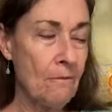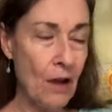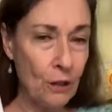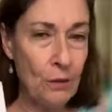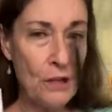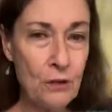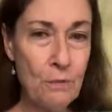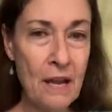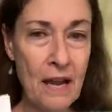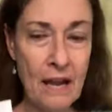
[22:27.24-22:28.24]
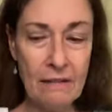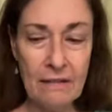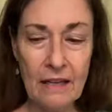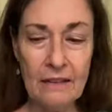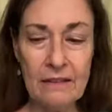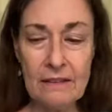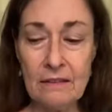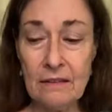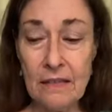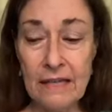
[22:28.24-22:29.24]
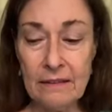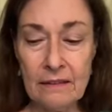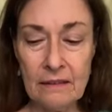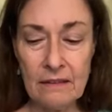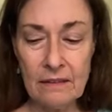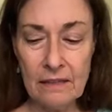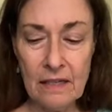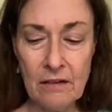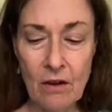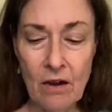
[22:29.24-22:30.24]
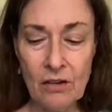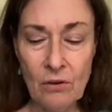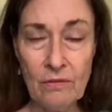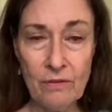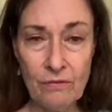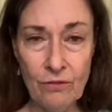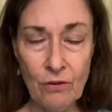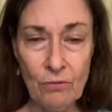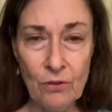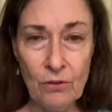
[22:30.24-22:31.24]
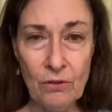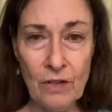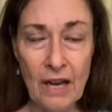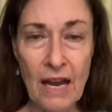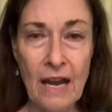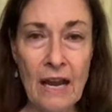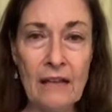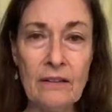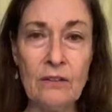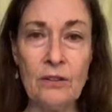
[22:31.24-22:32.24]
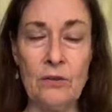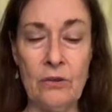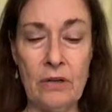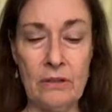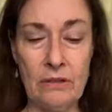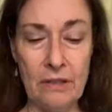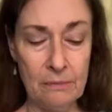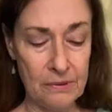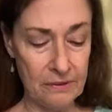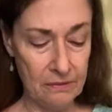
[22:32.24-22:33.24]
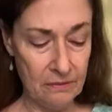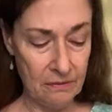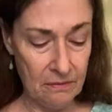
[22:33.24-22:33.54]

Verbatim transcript: following your path, and let's light this in honor of the full moon and the lunar eclipse.